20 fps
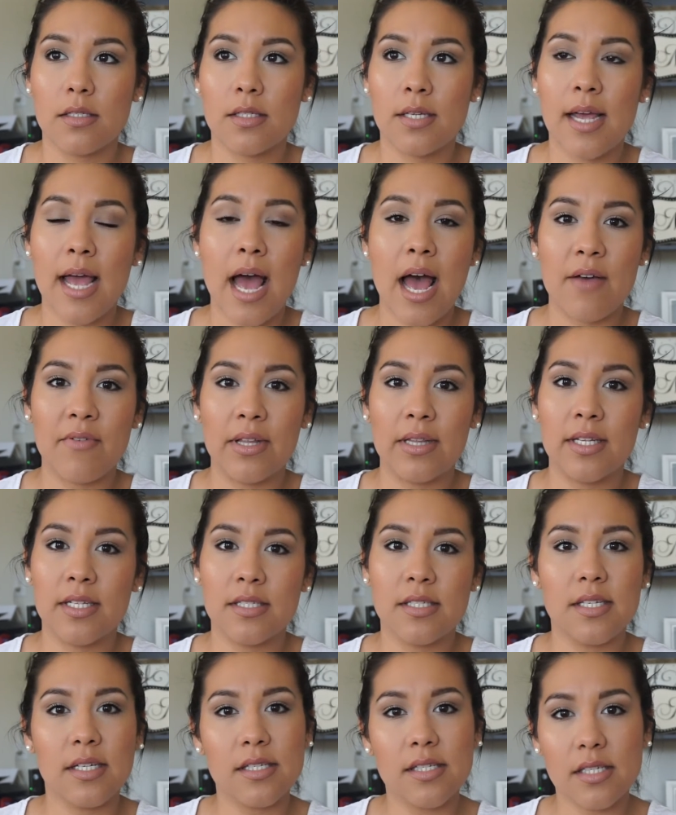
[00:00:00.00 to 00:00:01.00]
to have at
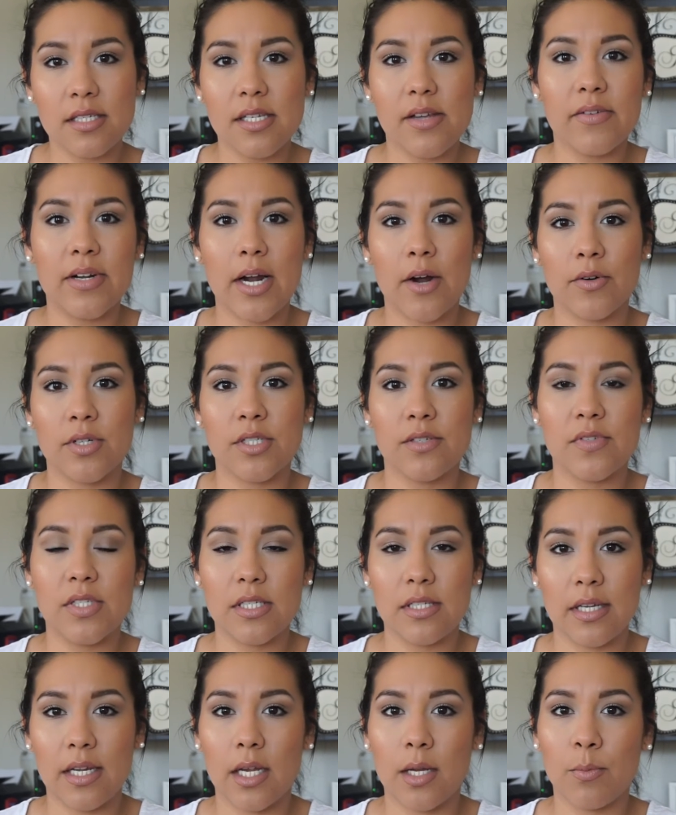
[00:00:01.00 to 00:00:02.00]
least 6 to 7 hours of
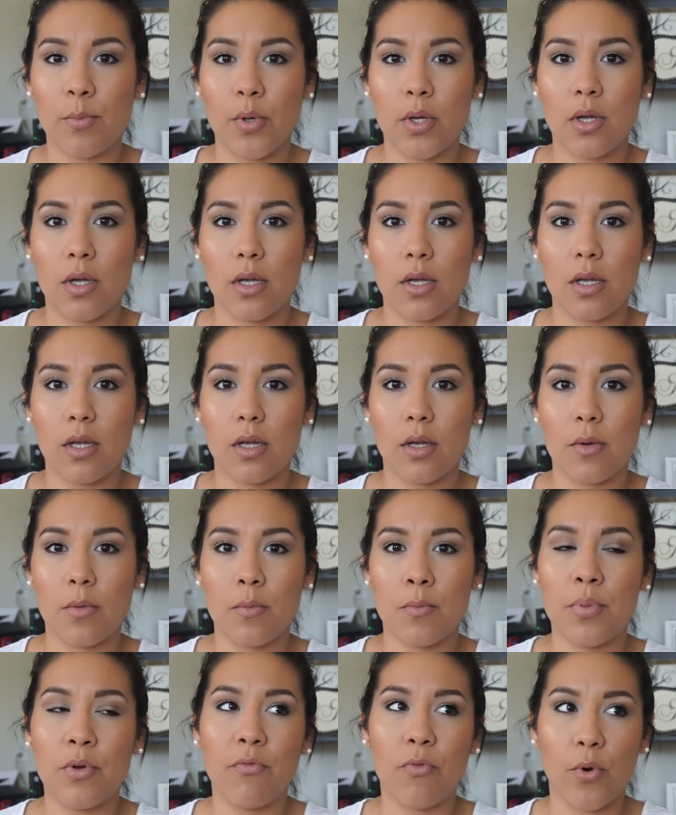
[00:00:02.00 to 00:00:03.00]
sleep
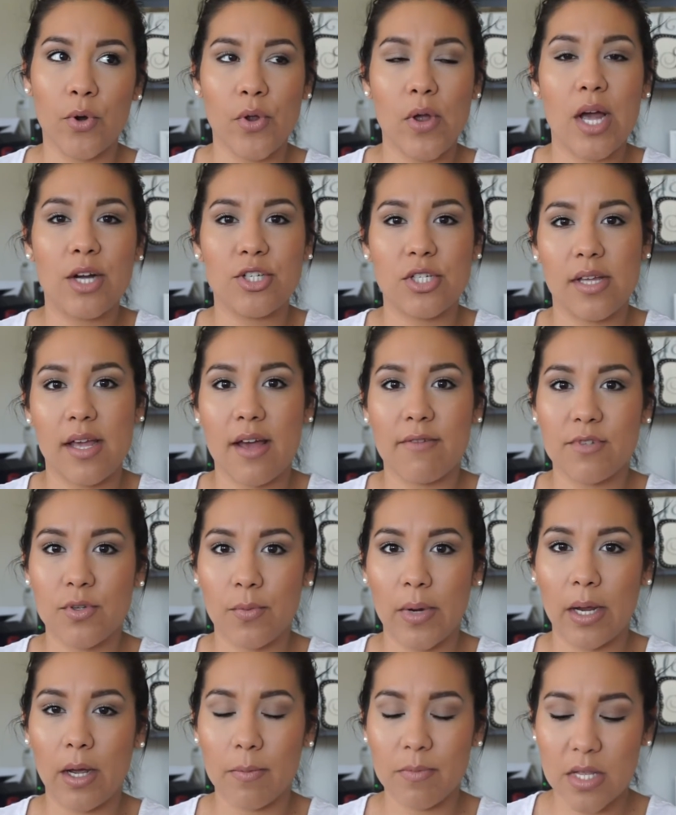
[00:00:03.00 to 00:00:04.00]
before you actually have to
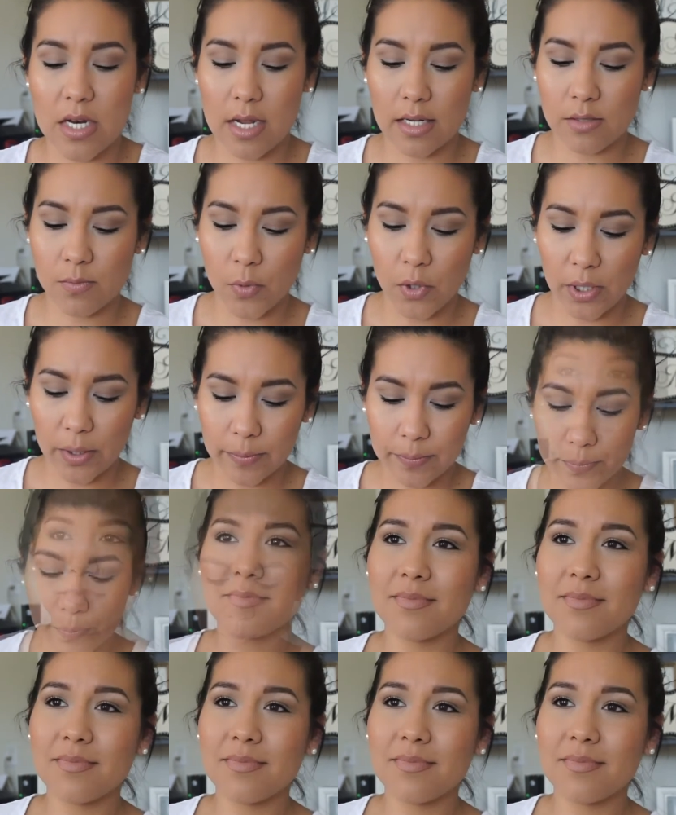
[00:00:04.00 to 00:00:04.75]
wake up the next morning.